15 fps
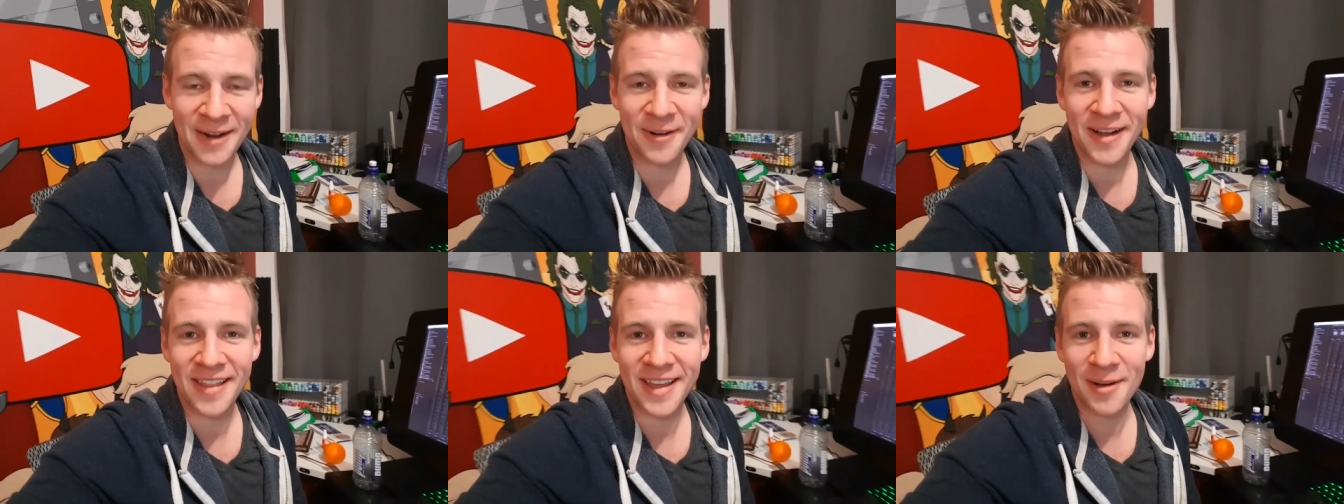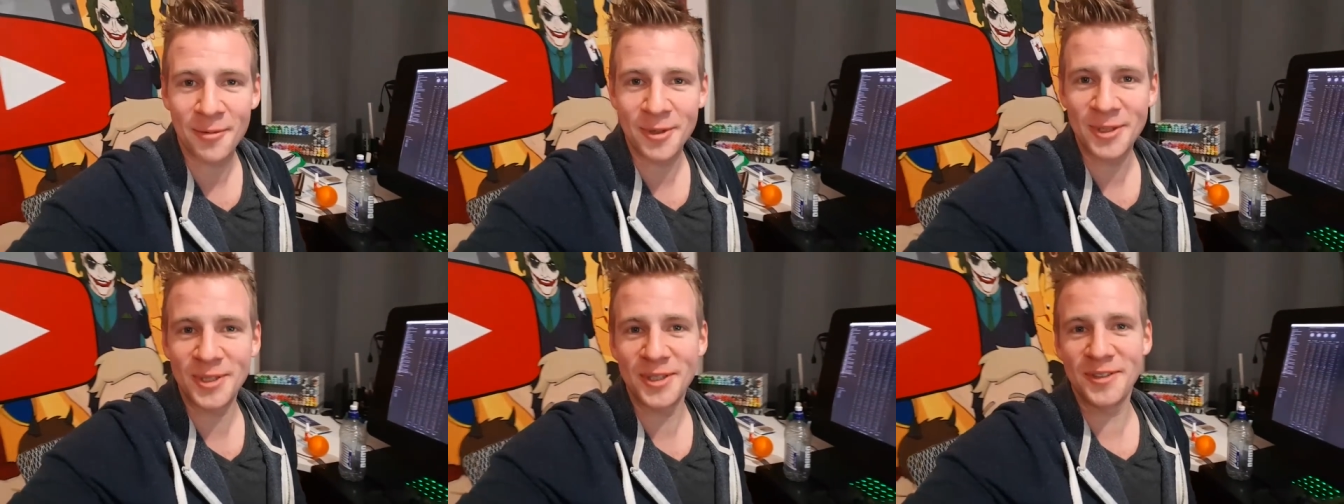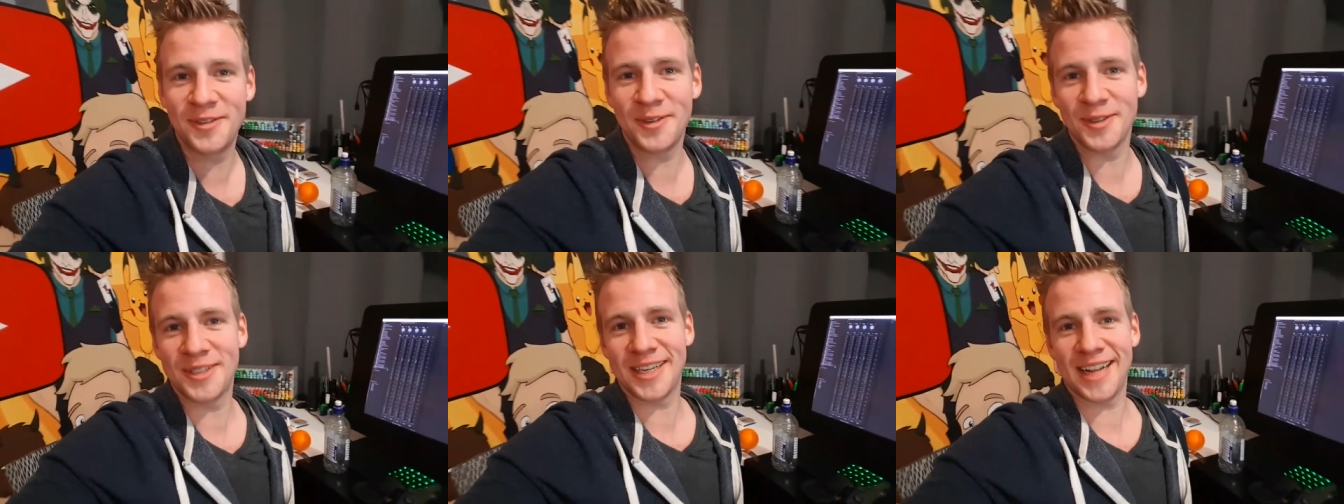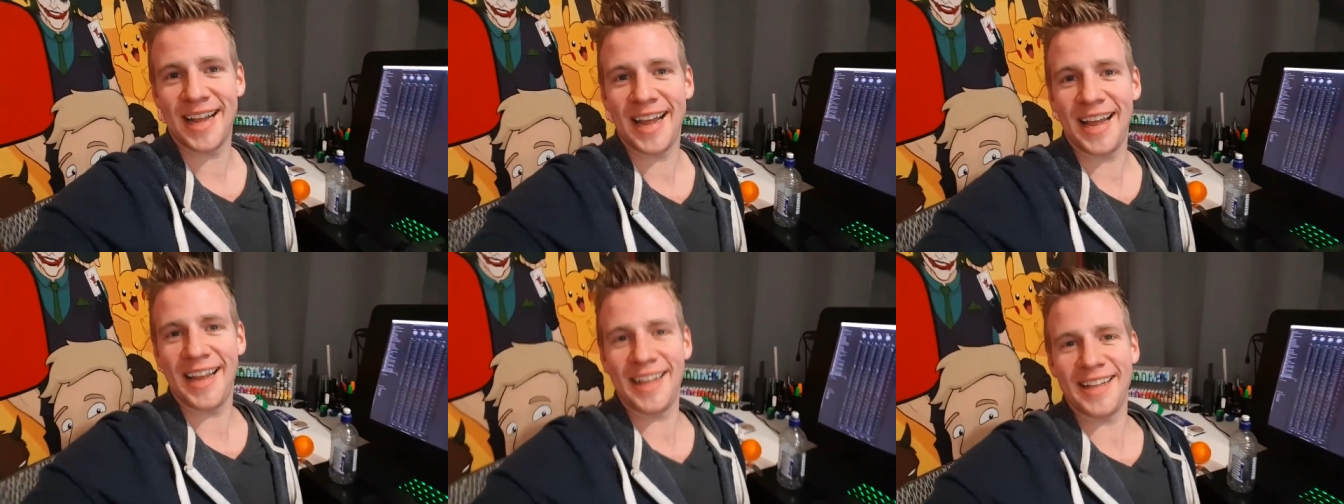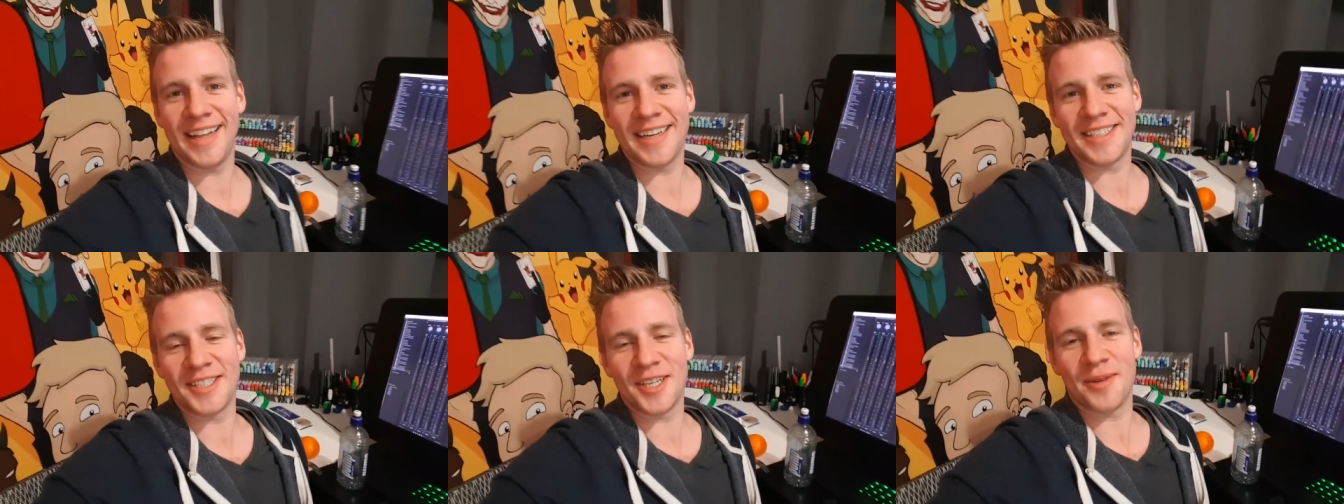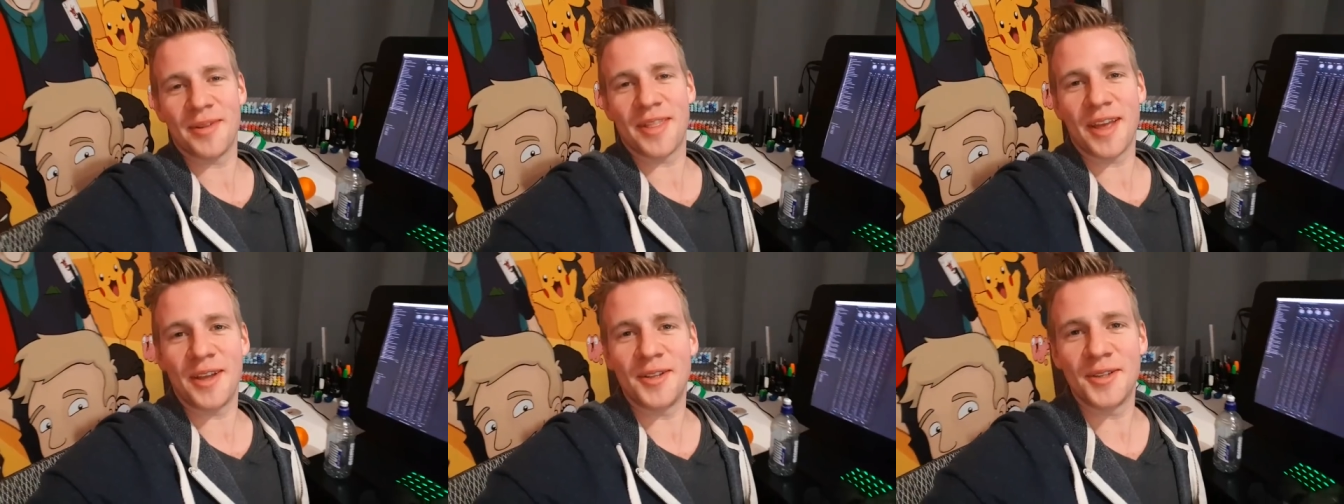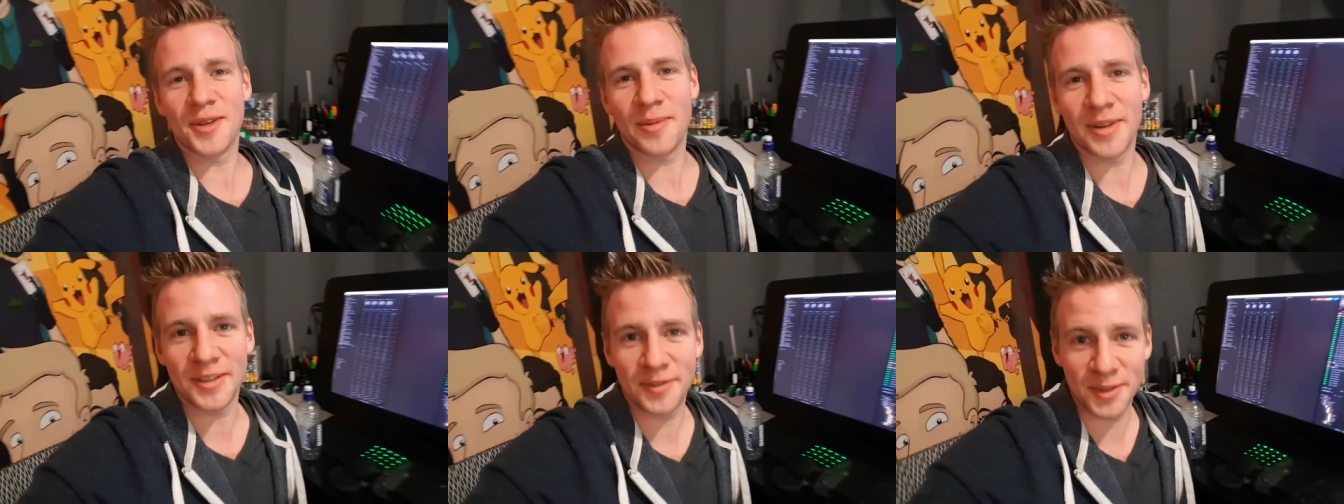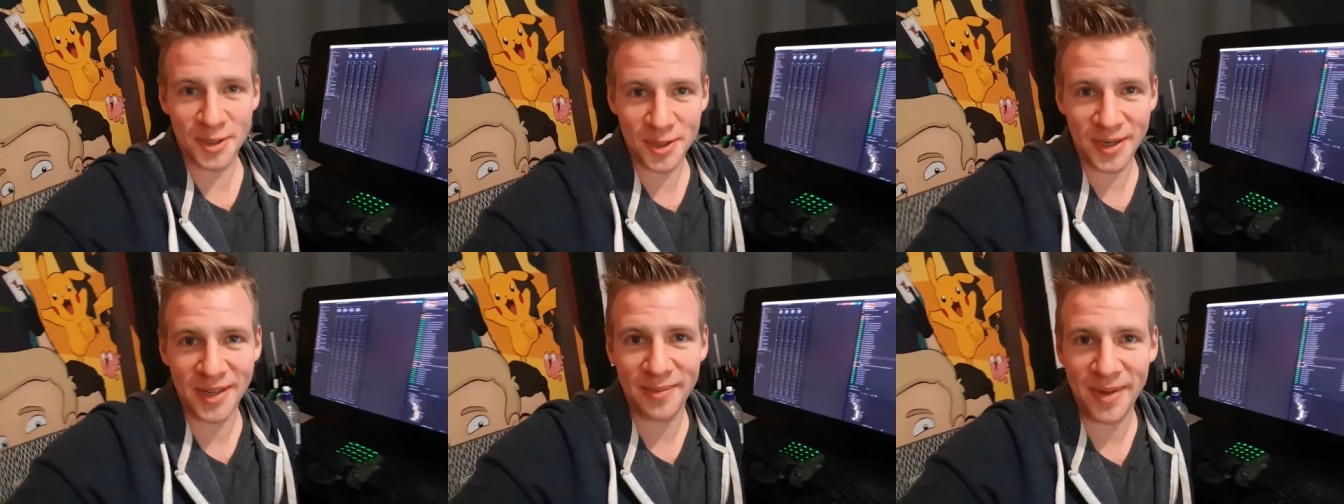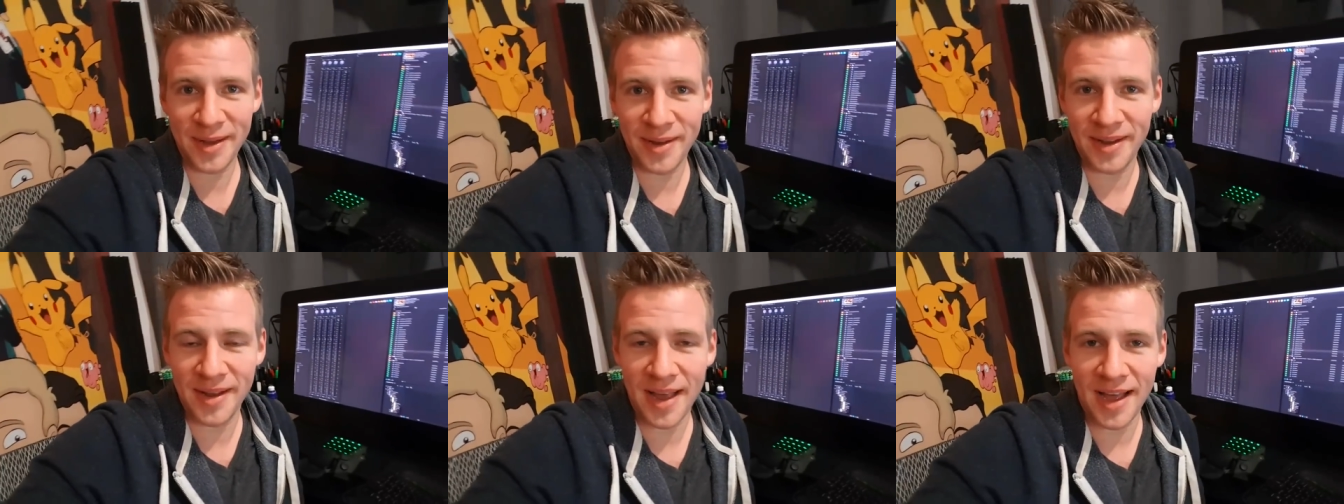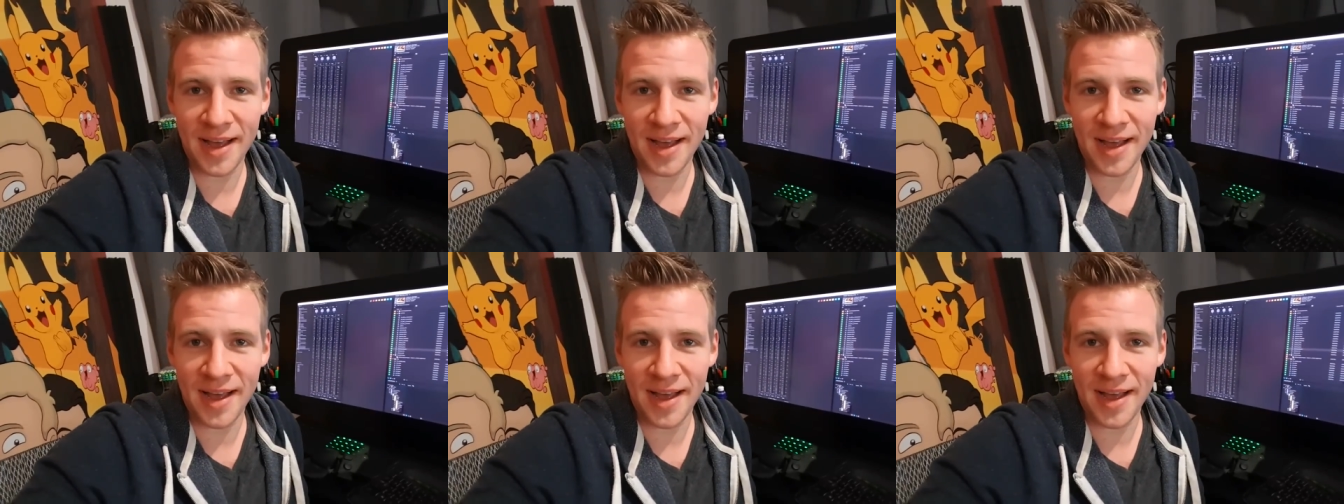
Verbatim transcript: Anyway, that will do for today, ladies and gentlemen. Thank you so much for joining me.